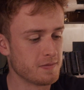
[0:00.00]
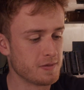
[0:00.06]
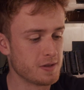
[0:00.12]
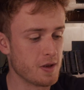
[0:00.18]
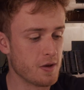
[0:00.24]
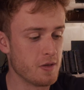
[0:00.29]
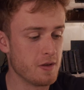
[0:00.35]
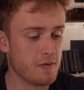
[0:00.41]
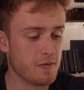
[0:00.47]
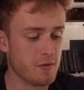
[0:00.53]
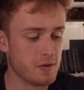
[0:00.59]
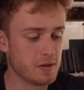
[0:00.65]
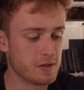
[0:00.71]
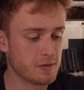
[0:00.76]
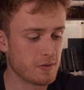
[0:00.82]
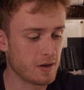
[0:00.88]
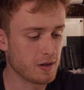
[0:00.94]
So the
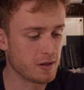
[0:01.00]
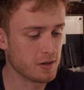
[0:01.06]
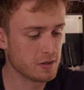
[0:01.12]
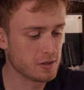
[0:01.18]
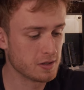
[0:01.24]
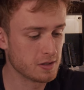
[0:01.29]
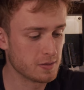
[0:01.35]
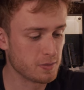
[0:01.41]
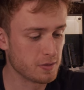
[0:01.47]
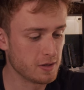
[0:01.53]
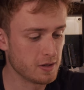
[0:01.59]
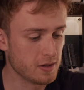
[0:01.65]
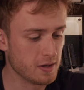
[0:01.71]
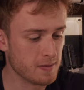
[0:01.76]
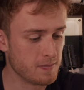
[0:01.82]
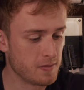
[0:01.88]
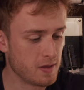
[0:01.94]
voice recognition is pretty good.